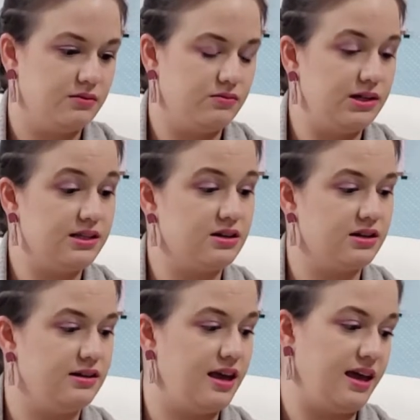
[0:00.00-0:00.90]
what is her
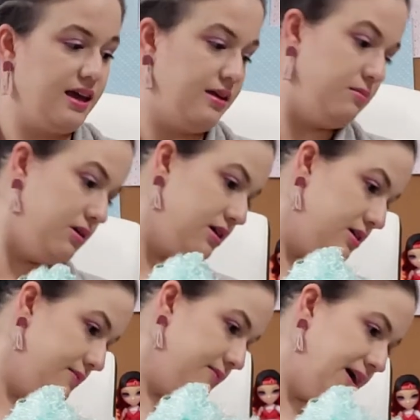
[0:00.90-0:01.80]
name?
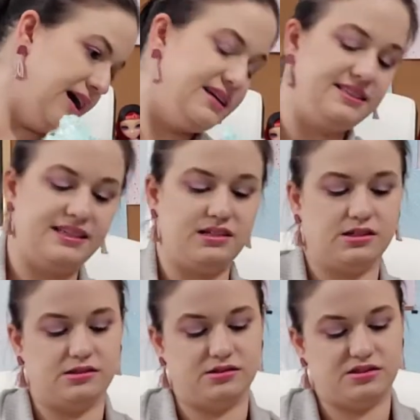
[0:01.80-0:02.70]
Icy
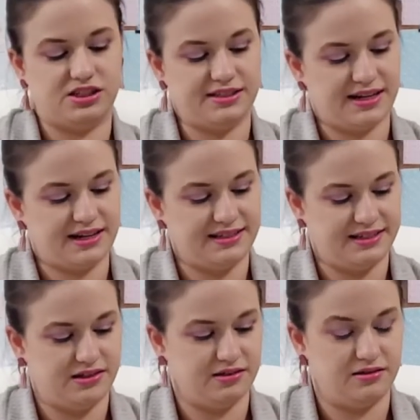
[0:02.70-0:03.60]
Girl. She's Icy
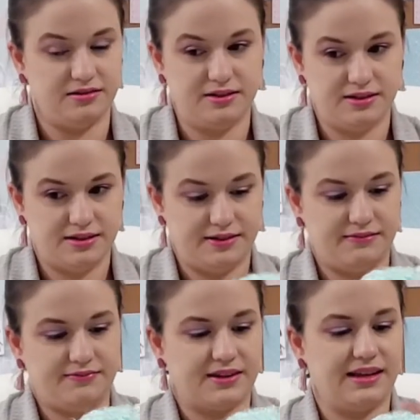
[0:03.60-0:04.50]
Girl.
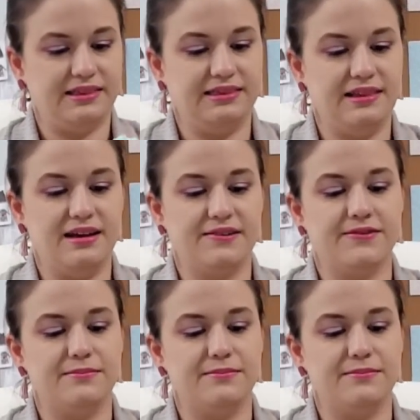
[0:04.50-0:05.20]
I love the